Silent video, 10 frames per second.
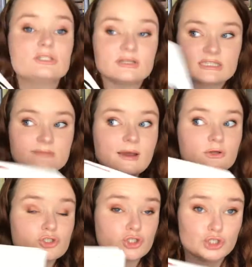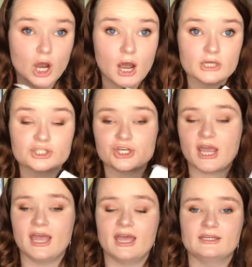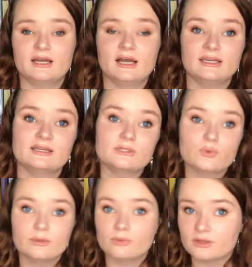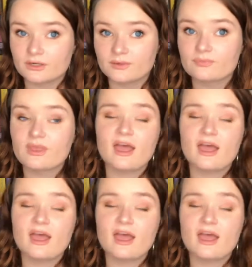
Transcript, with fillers: this is about Josh and uh, he has a twin brother